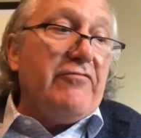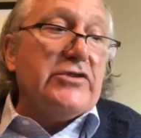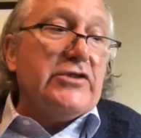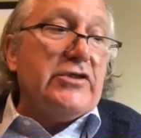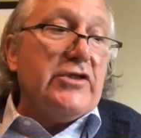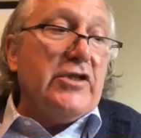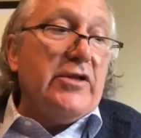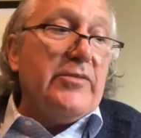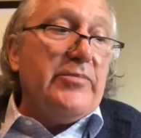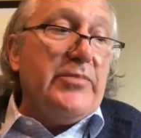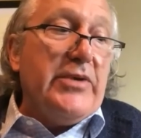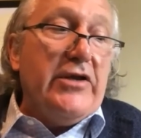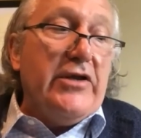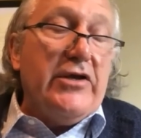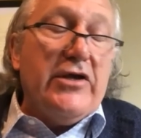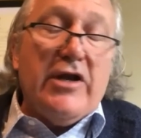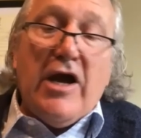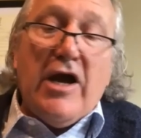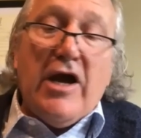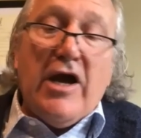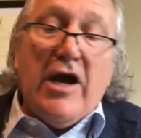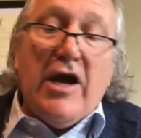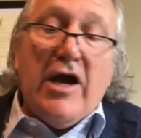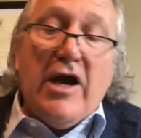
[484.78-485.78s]
personal
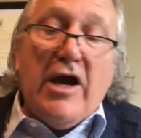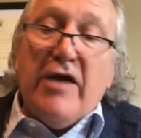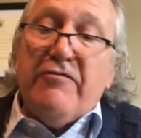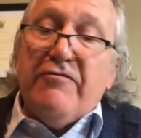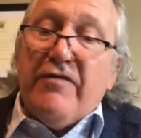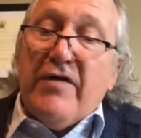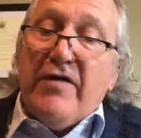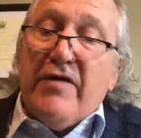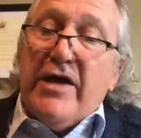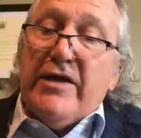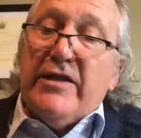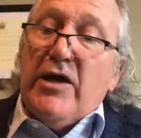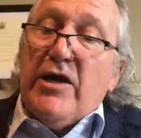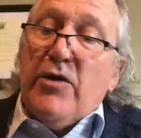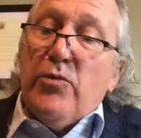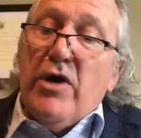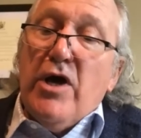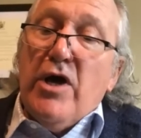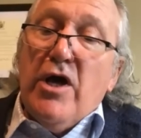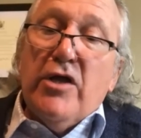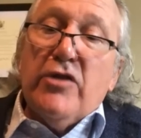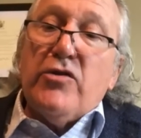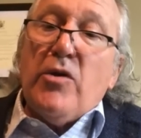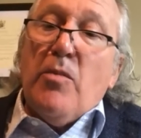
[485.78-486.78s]
opinion. I find that
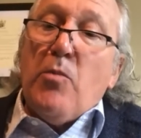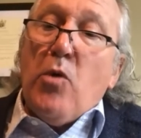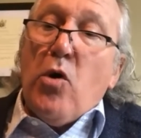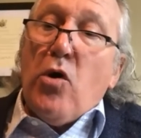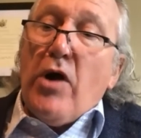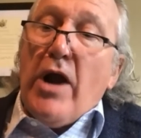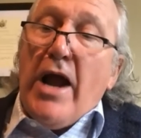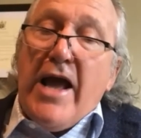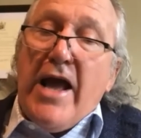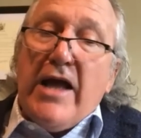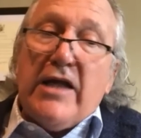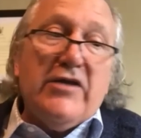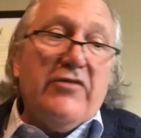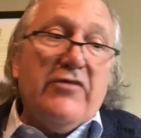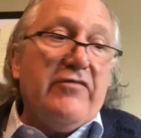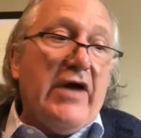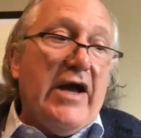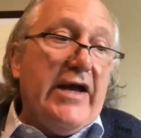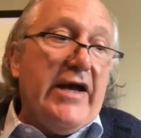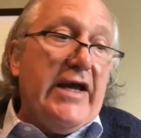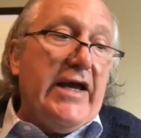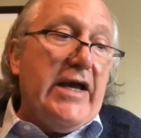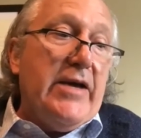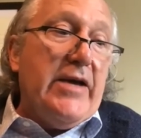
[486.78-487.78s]
the more active I
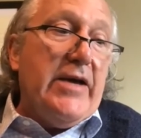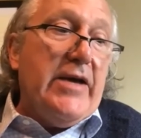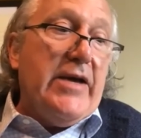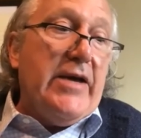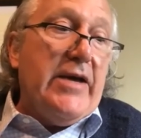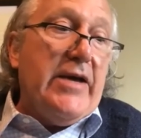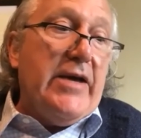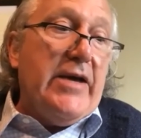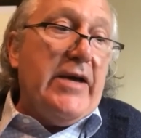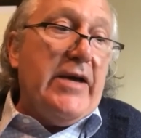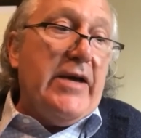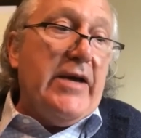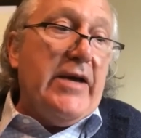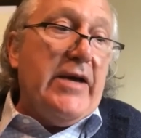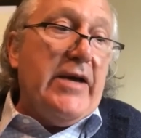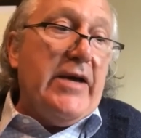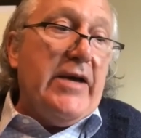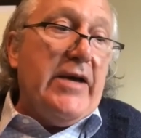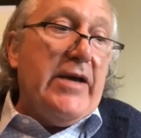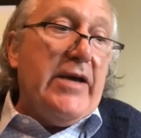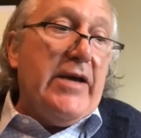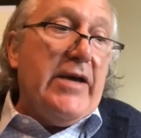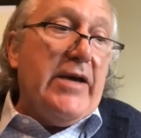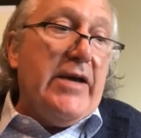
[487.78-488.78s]
am,
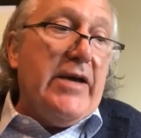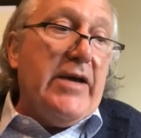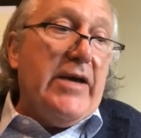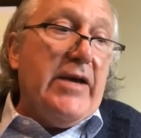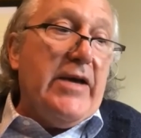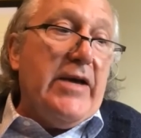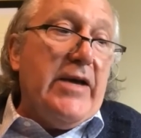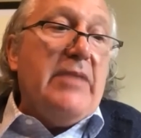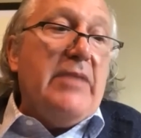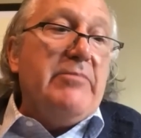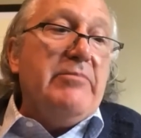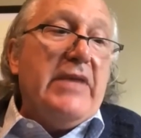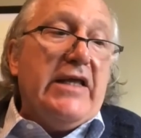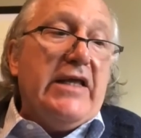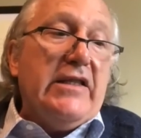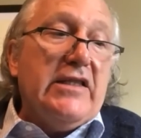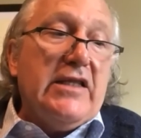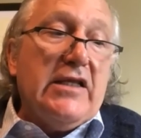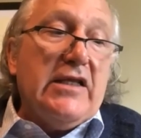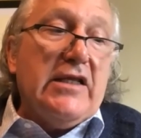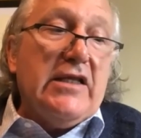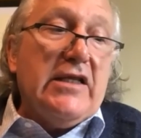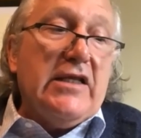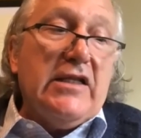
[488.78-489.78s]
uh, I find that
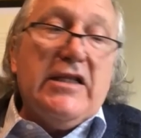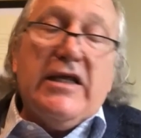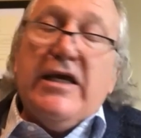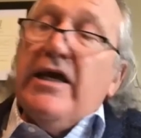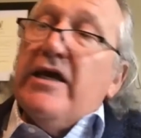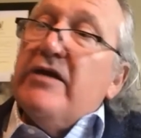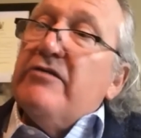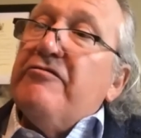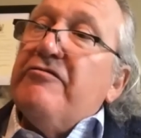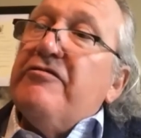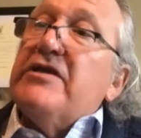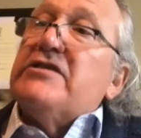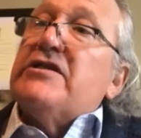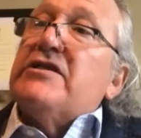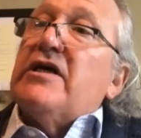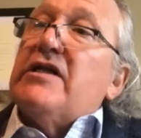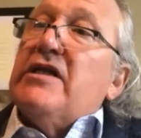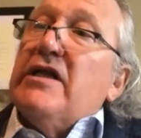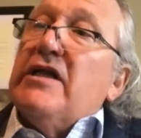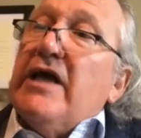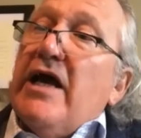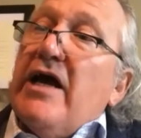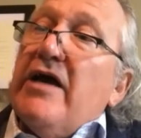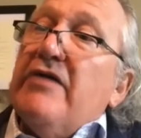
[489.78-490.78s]
mentally and
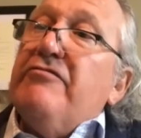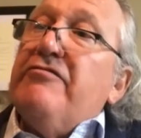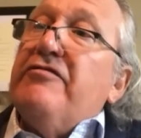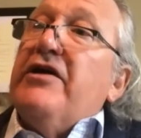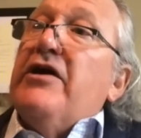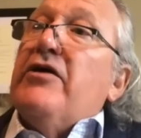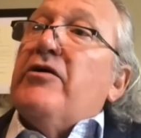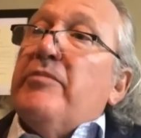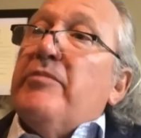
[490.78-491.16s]
physically I feel